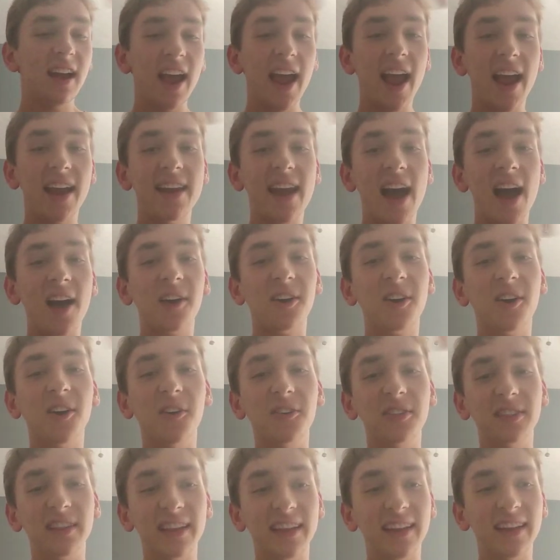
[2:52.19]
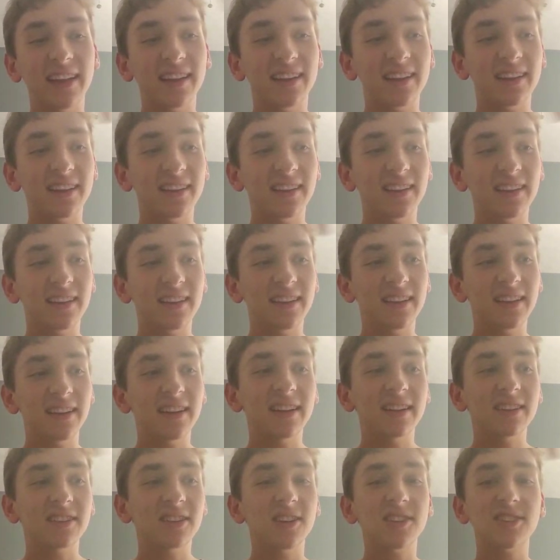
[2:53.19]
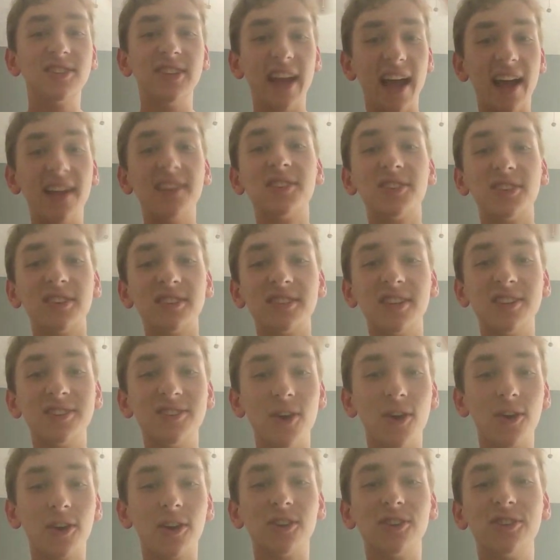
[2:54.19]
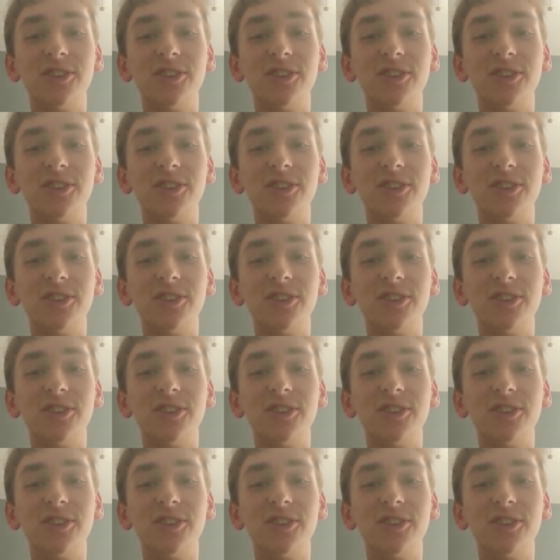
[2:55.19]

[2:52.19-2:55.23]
And not only does she enter as the Joker,